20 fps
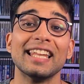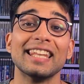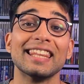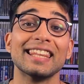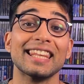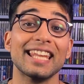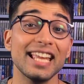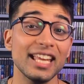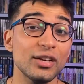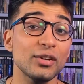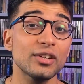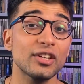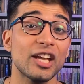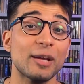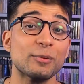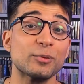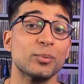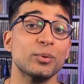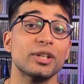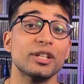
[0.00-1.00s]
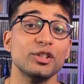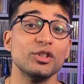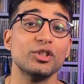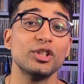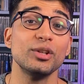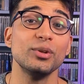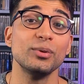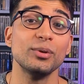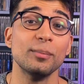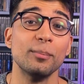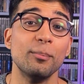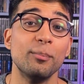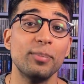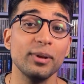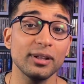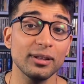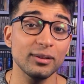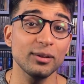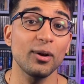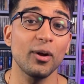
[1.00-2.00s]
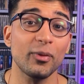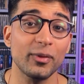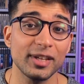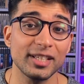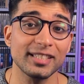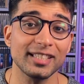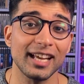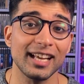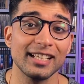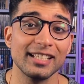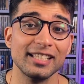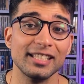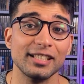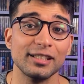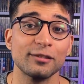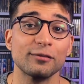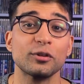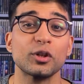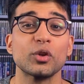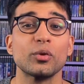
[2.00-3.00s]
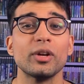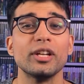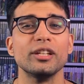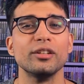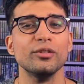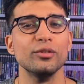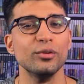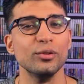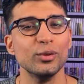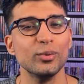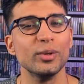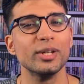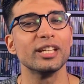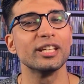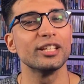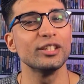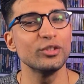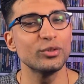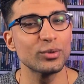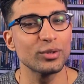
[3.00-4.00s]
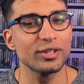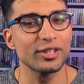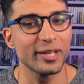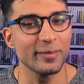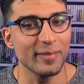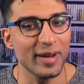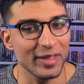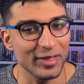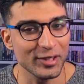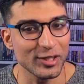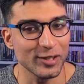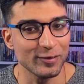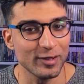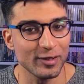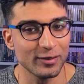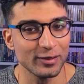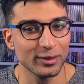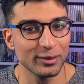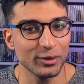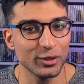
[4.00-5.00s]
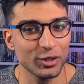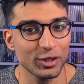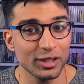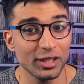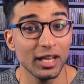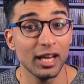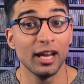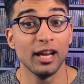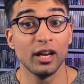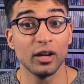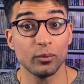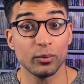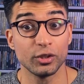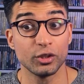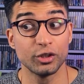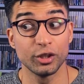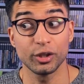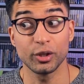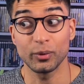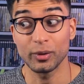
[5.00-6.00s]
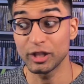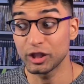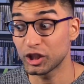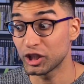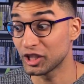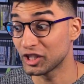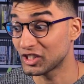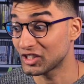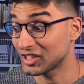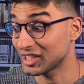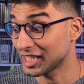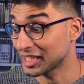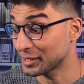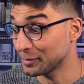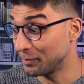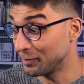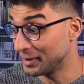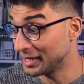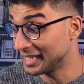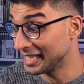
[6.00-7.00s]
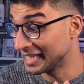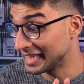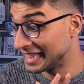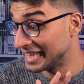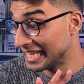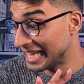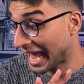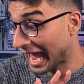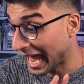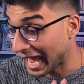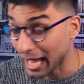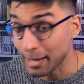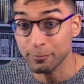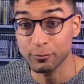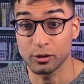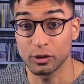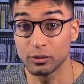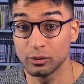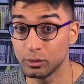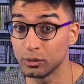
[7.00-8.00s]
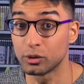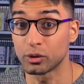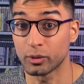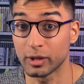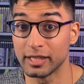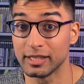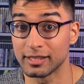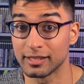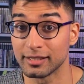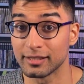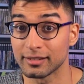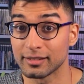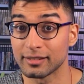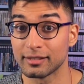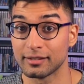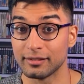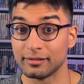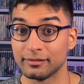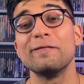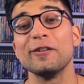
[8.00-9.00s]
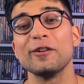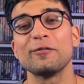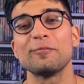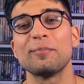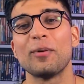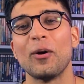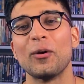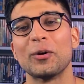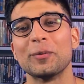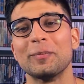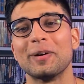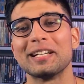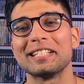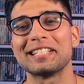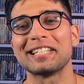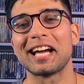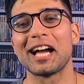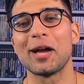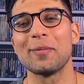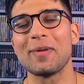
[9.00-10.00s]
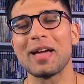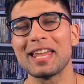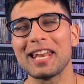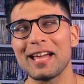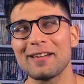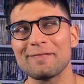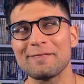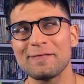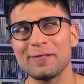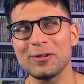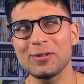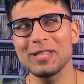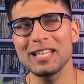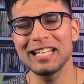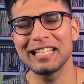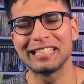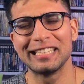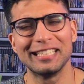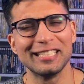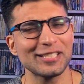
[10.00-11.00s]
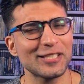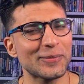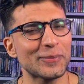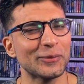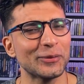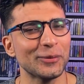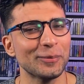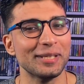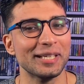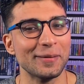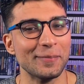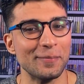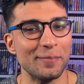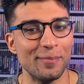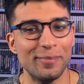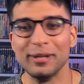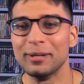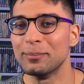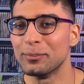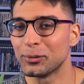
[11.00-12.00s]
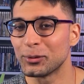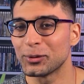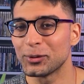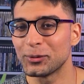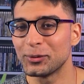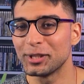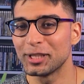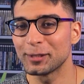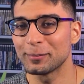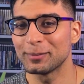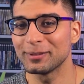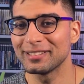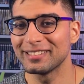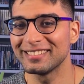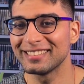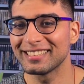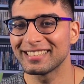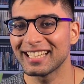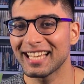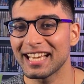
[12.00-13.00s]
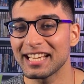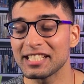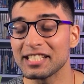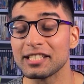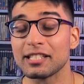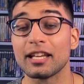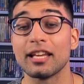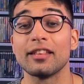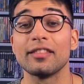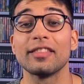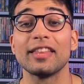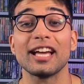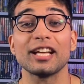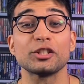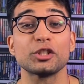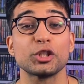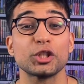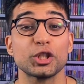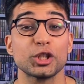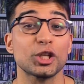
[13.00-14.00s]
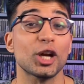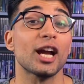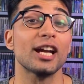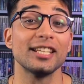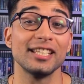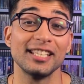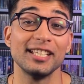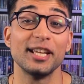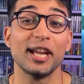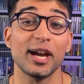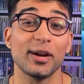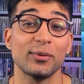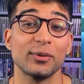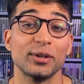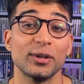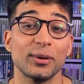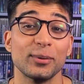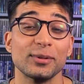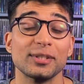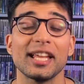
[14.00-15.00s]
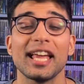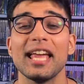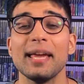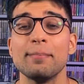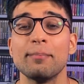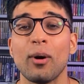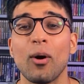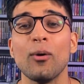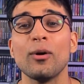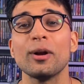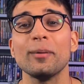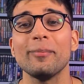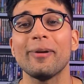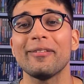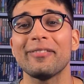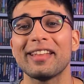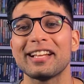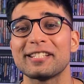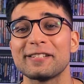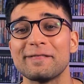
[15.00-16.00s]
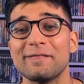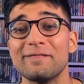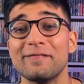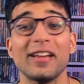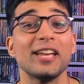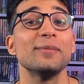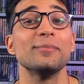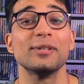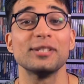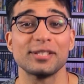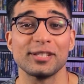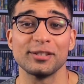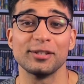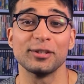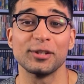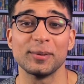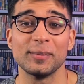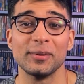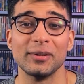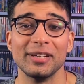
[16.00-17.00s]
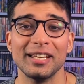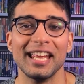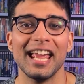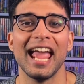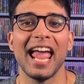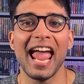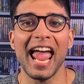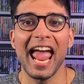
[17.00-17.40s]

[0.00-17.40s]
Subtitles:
Later games would continue to build on this idea of creating new and interesting methods of evolution, with Generation 6 being the absolute craziest. 5th Pokemon time, and I feel like this one will be a bit more agreeable than the last, and that's Shiny Gyarados, a Pokemon that's famous in the community.